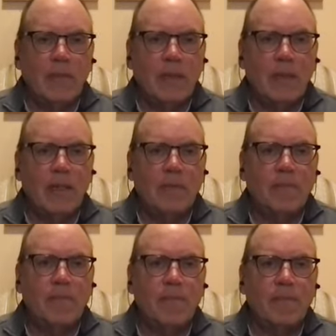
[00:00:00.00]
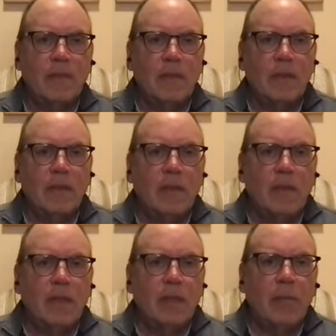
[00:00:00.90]
Um, right
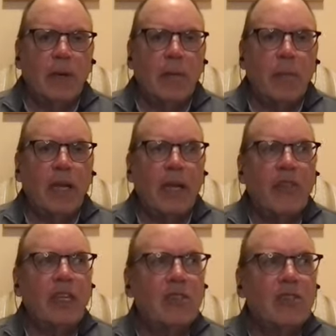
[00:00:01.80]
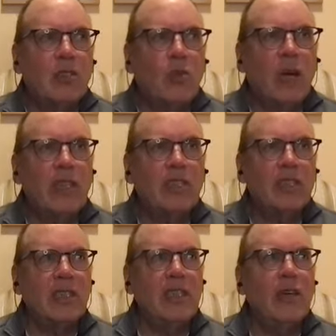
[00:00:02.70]
but but I think it's a
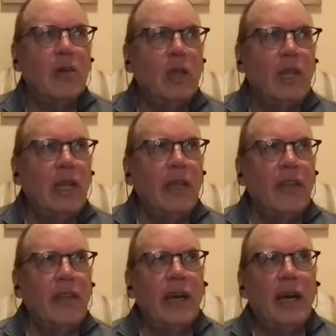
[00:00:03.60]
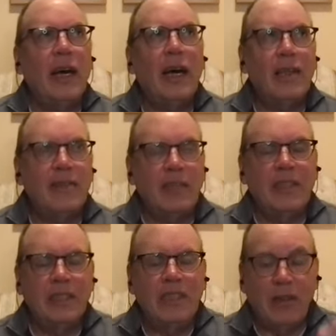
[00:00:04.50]
question. You know, eh, uh, uh,
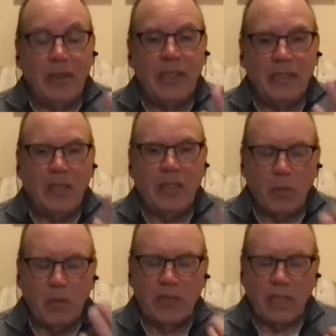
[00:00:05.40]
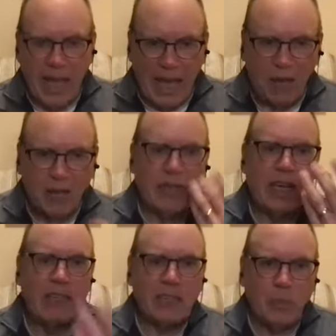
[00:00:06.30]
the, you know, it's it was out of
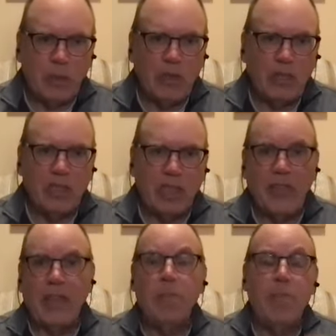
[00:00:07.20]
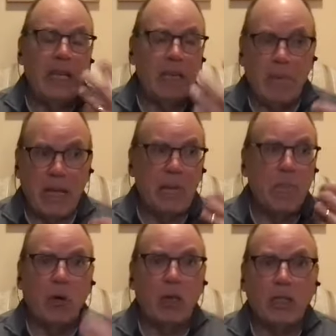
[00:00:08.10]
that experience, and then many many
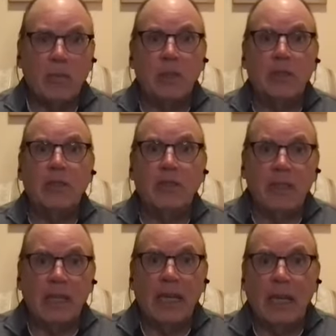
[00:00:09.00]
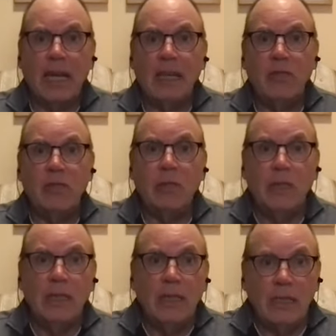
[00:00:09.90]
more experiences, and and a lot of you,
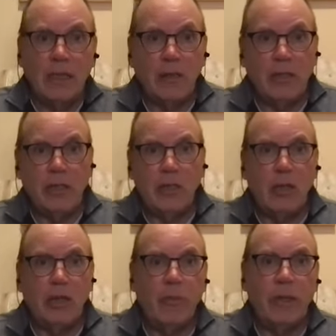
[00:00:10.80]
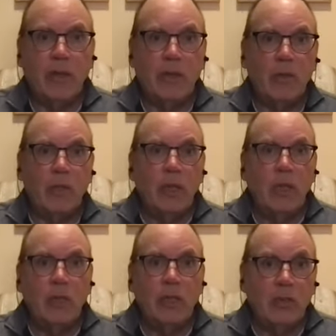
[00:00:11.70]
including you, have been on
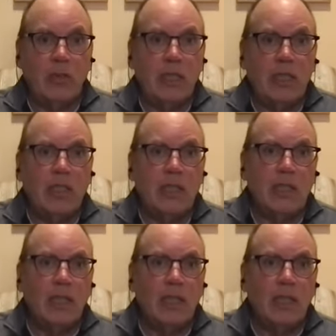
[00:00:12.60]
retreats,